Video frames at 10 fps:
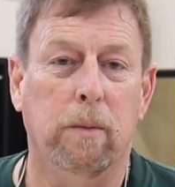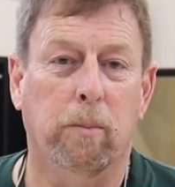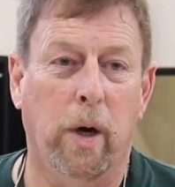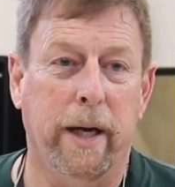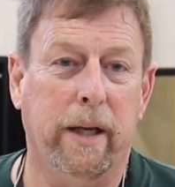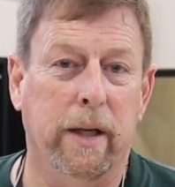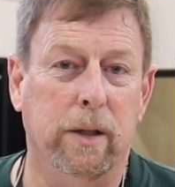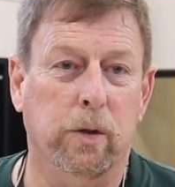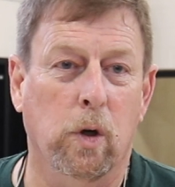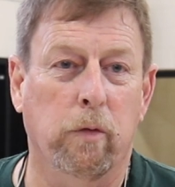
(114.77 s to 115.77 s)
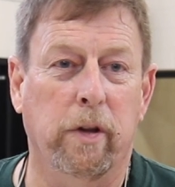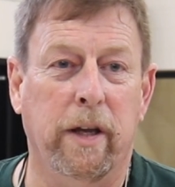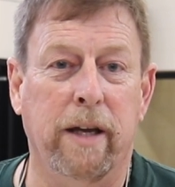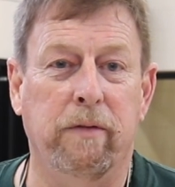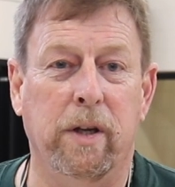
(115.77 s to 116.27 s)
break-ins over the
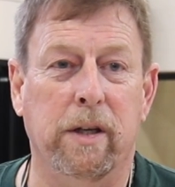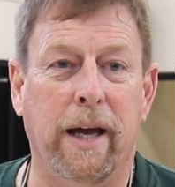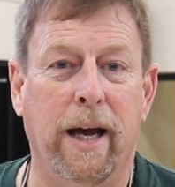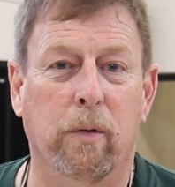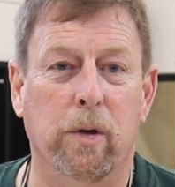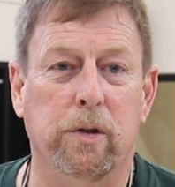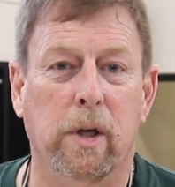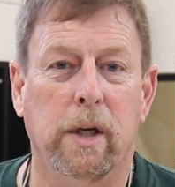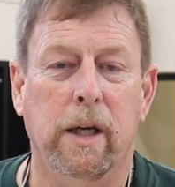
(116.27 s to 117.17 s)
evening hours.